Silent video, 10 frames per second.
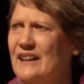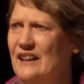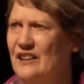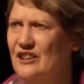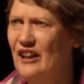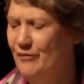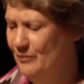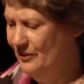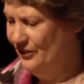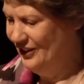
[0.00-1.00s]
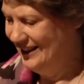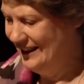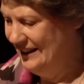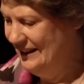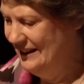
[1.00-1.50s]
in government
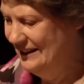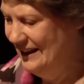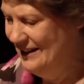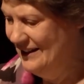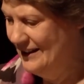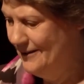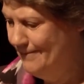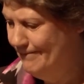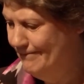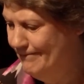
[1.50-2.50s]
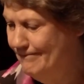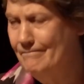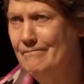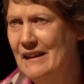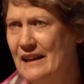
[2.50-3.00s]
thinking in India.
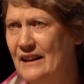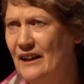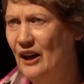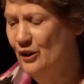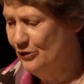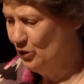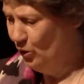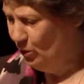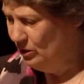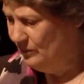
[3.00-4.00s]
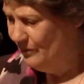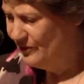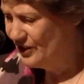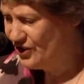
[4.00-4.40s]
Overall, the